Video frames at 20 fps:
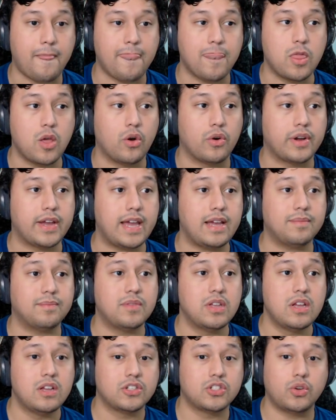Okay,
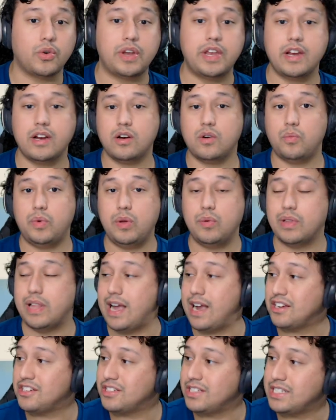so here we will
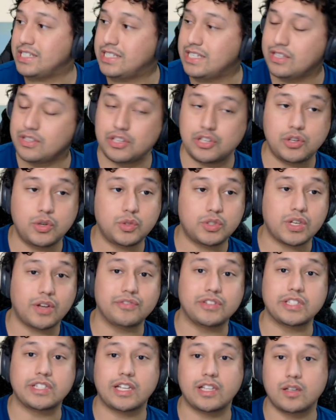actually see the use of
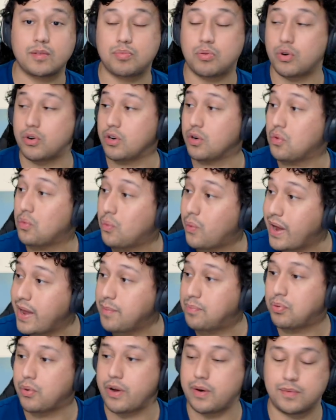the teleporter
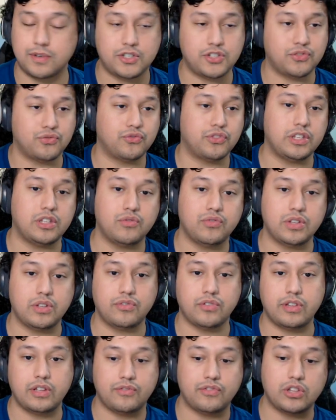waypoint, which is really, really,
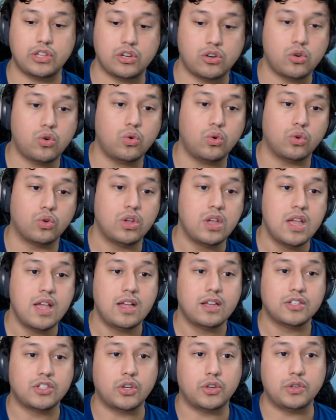really, really cool.
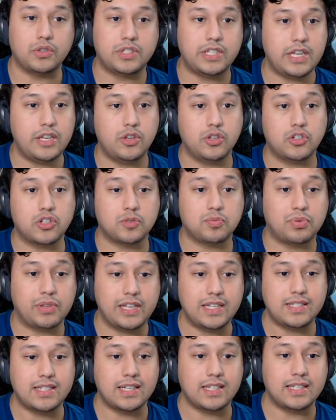So you see, you just
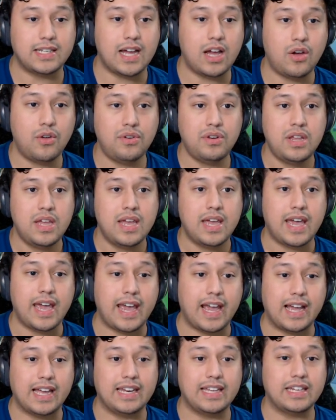place it down,
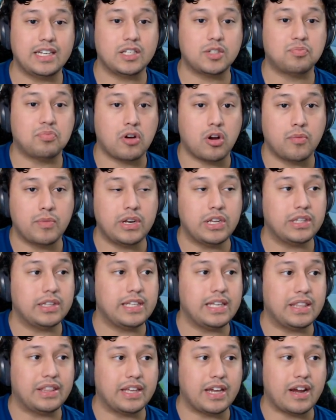and it is
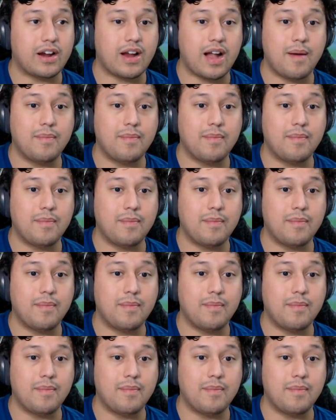permanently there.